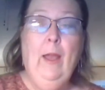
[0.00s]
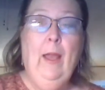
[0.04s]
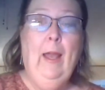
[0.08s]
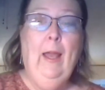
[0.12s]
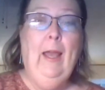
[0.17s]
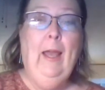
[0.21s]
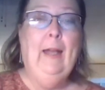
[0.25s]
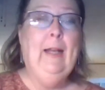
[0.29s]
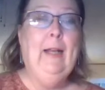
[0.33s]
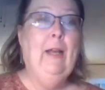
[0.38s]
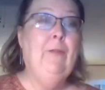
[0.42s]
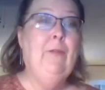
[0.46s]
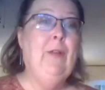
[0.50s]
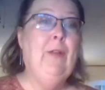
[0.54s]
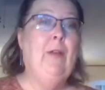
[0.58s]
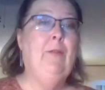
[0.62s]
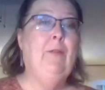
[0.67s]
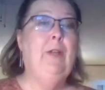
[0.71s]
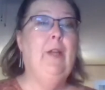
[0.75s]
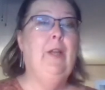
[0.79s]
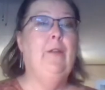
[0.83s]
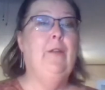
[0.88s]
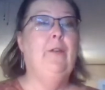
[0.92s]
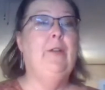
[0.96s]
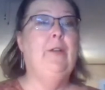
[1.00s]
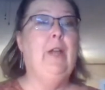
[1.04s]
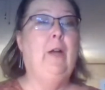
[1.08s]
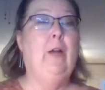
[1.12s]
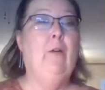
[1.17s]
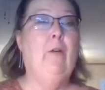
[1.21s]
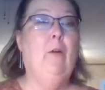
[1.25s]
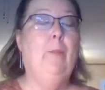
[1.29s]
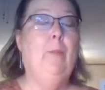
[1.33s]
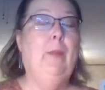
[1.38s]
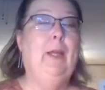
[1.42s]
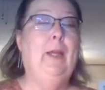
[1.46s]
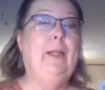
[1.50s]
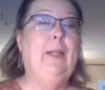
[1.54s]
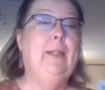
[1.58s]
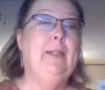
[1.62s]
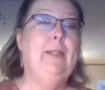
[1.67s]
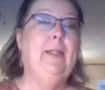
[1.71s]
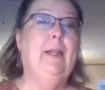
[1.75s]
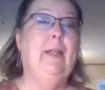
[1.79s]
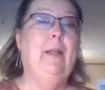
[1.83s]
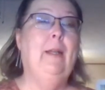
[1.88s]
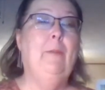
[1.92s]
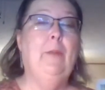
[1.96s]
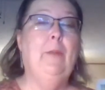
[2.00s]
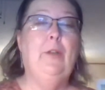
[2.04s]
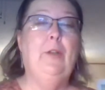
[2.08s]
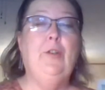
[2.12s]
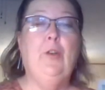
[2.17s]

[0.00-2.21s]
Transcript: And I have to have another tire replaced, and I'm not